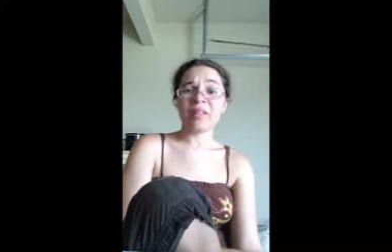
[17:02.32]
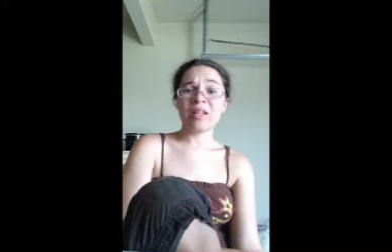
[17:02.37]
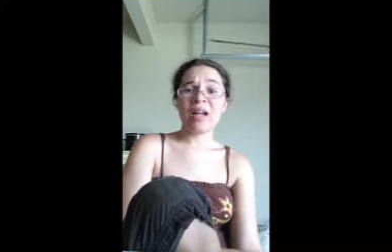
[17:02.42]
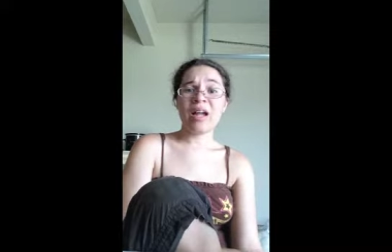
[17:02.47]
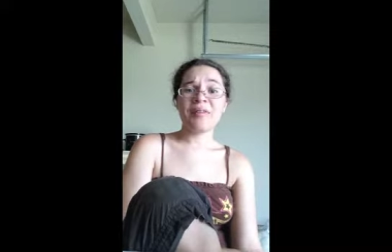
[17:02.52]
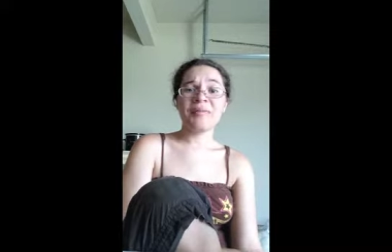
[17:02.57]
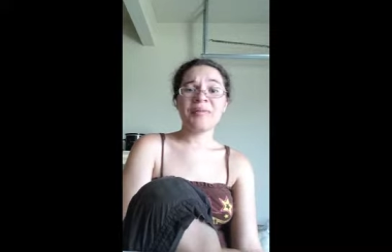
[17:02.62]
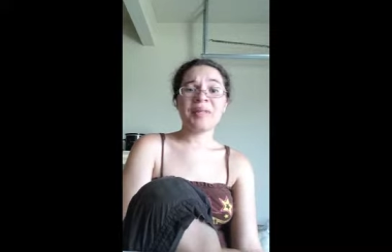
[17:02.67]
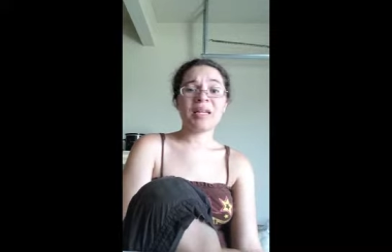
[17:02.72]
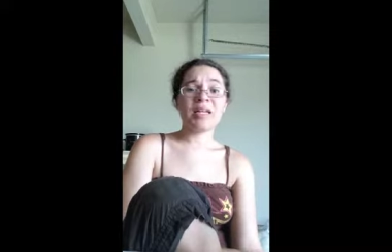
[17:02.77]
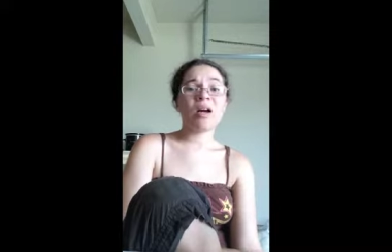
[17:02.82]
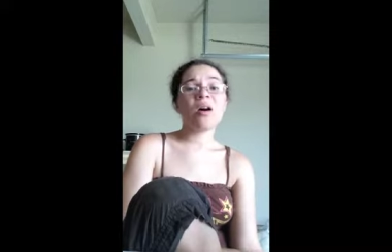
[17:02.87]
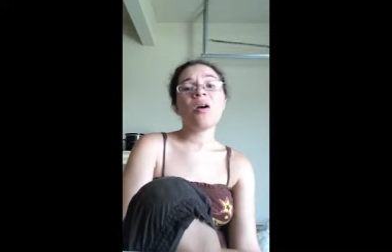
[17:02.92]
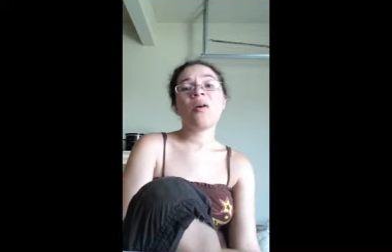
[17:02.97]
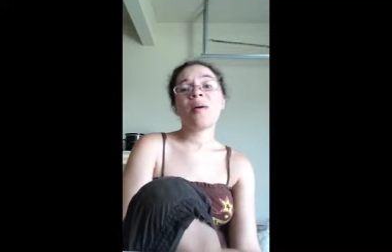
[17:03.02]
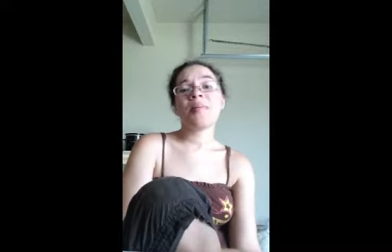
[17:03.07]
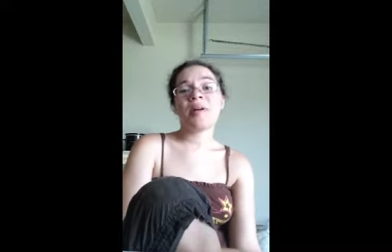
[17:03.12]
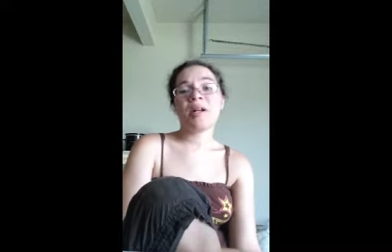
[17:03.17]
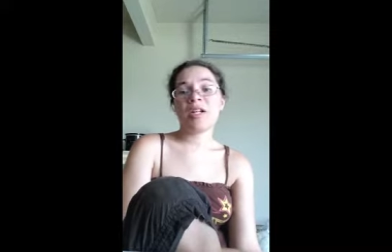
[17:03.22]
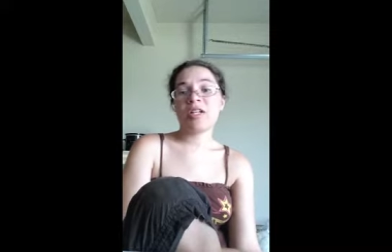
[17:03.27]
I'm like, oh,
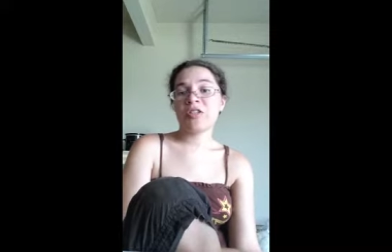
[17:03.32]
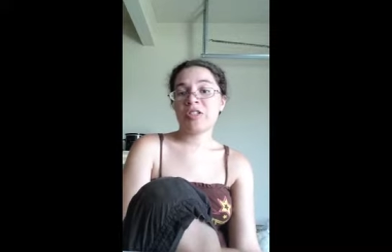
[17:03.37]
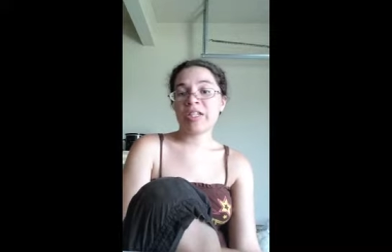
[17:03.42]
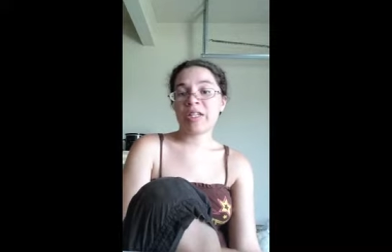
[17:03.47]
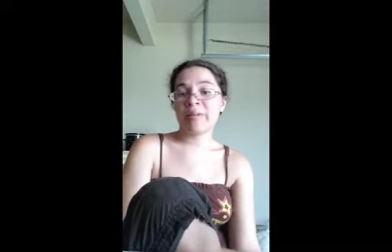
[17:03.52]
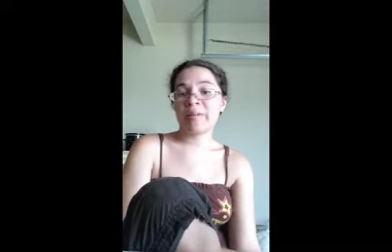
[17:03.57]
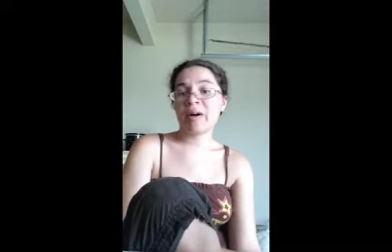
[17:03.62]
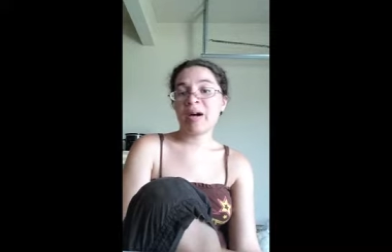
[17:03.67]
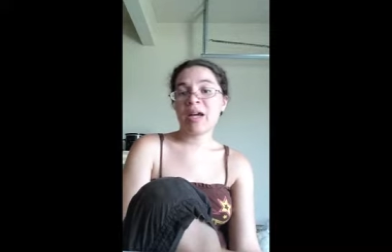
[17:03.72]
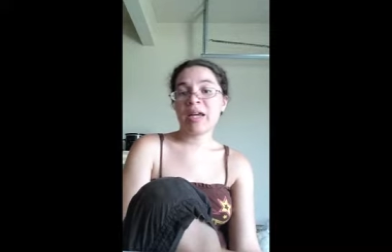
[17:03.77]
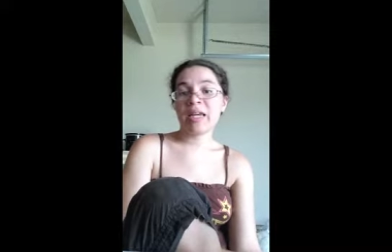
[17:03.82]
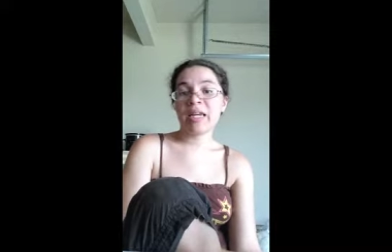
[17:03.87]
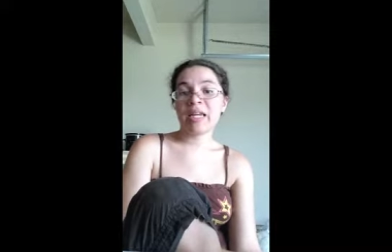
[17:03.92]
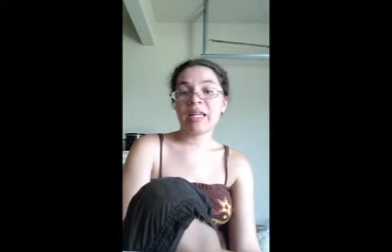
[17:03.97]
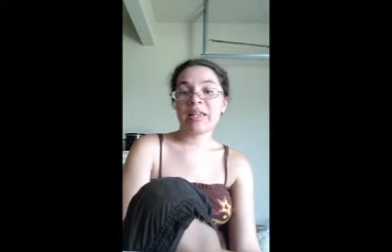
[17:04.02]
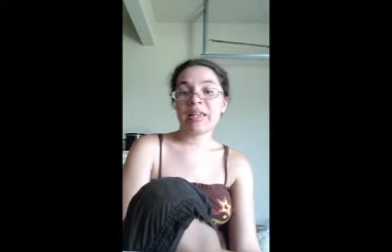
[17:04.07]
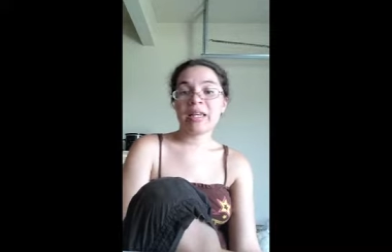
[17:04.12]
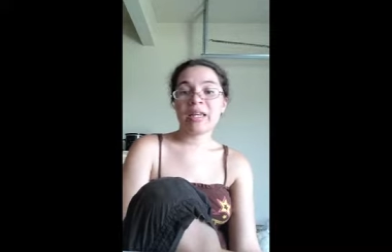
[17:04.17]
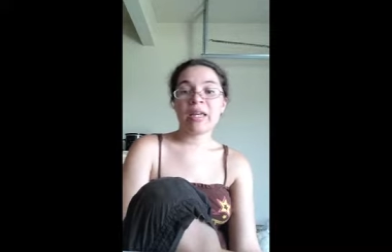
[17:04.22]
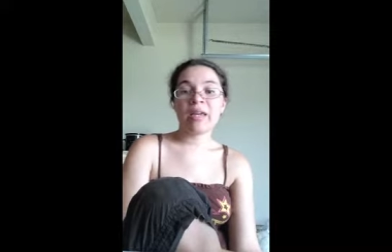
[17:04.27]
I'm not interested in buying
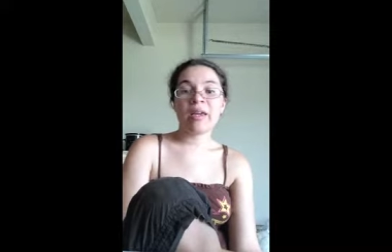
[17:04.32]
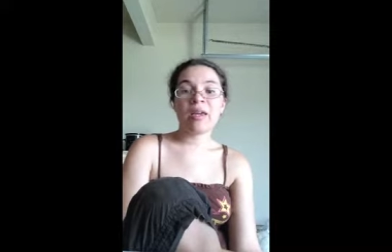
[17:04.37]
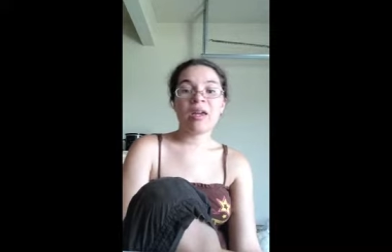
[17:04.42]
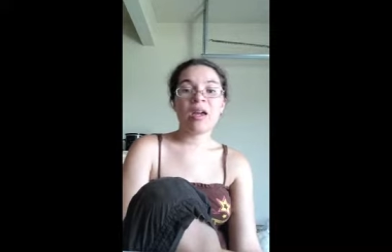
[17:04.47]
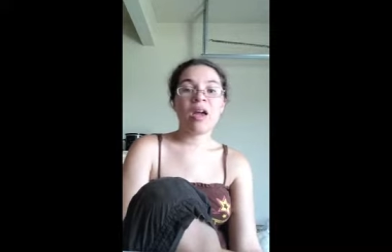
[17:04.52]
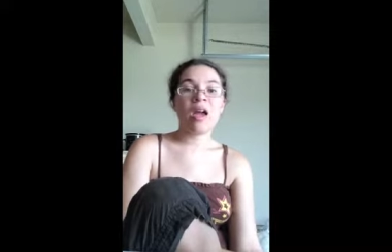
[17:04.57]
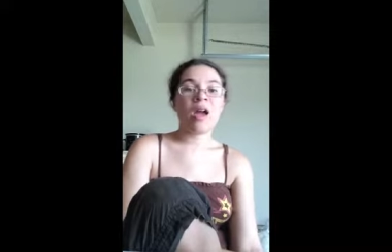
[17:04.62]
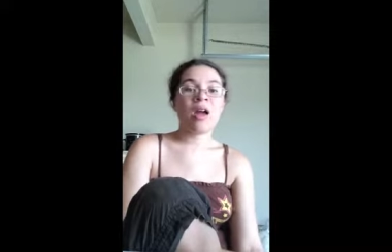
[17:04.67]
anything.